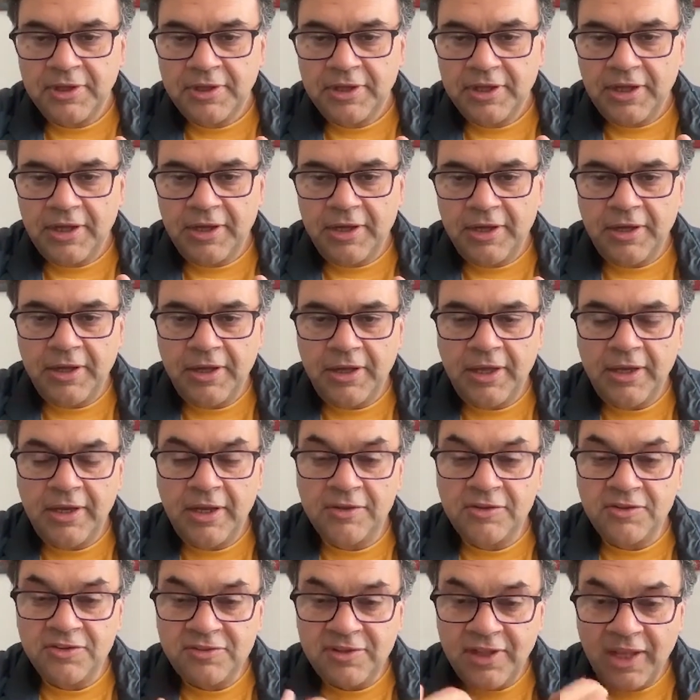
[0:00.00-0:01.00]
and
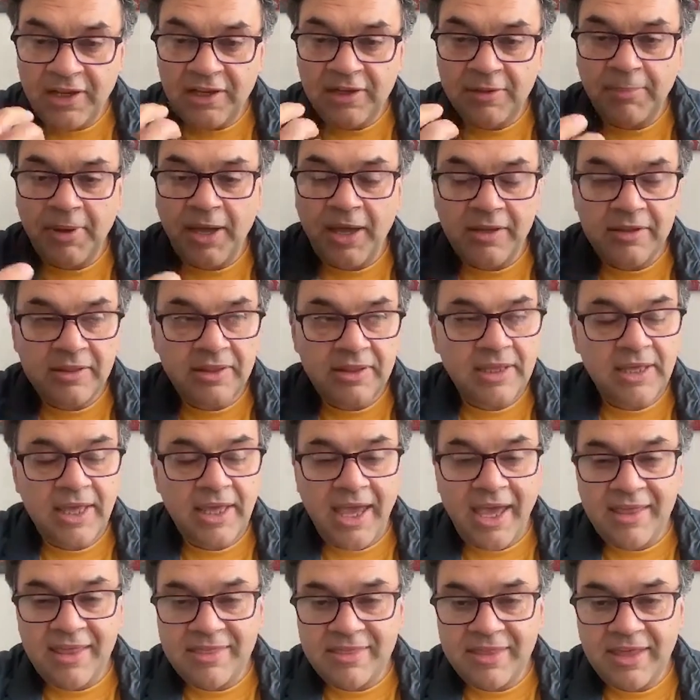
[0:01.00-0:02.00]
understanding about the
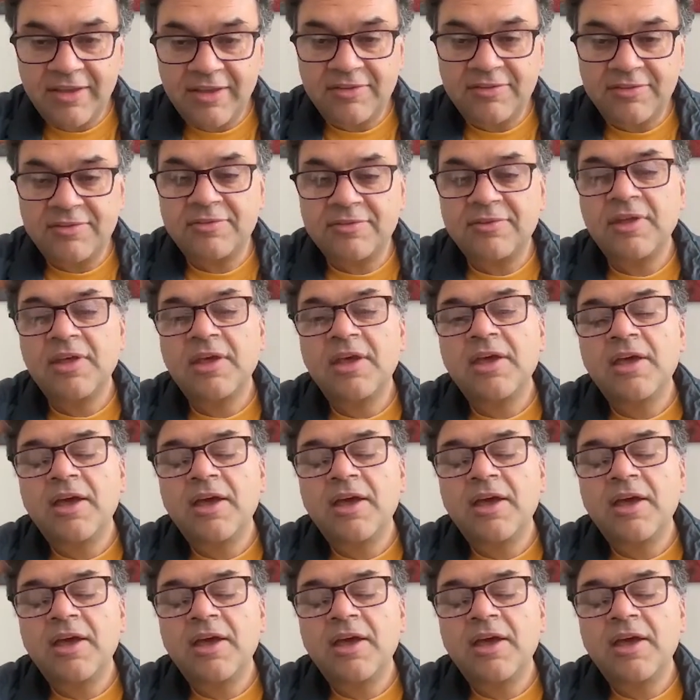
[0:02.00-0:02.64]
ethics